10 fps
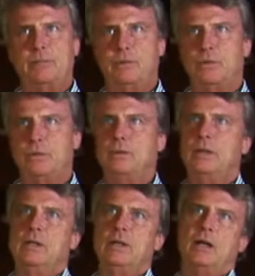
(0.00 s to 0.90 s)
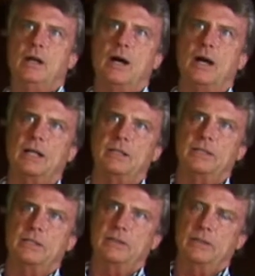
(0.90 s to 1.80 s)
pool, hot
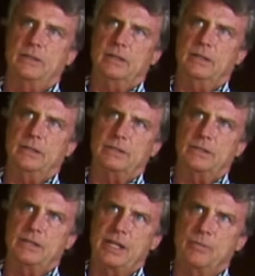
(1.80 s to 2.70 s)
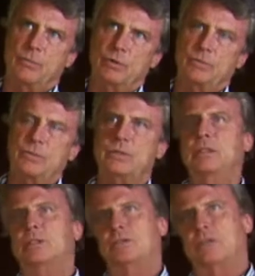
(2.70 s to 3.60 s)
steam rooms,
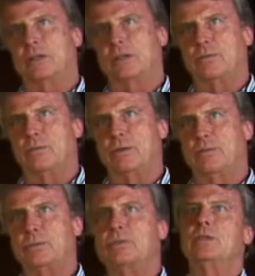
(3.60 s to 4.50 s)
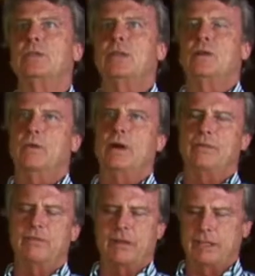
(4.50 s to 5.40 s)
sauna rooms. We have a
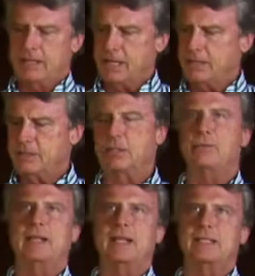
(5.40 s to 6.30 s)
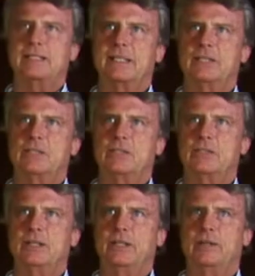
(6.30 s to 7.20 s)
fantastic relaxation
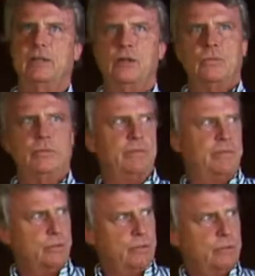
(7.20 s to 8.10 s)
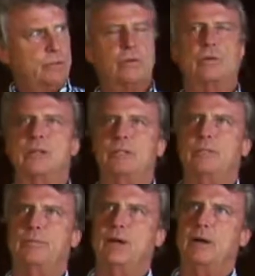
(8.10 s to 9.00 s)
center with views across
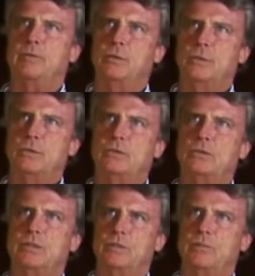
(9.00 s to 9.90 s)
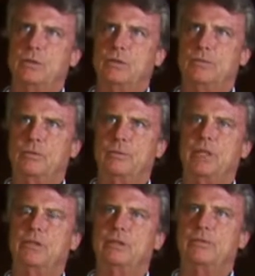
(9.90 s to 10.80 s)
spa pools to the beautiful
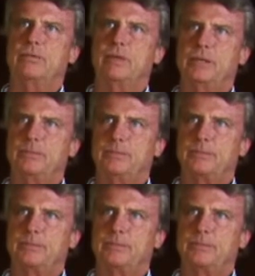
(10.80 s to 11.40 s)
beach in front.